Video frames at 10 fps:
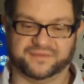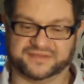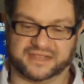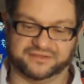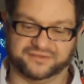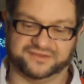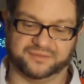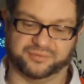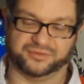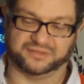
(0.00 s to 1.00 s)
this guy, it's very
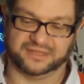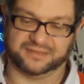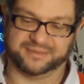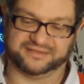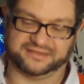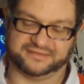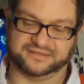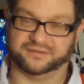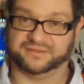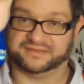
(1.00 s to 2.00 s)
simple. Best thing to
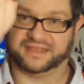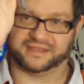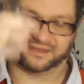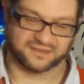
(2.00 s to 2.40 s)
do is take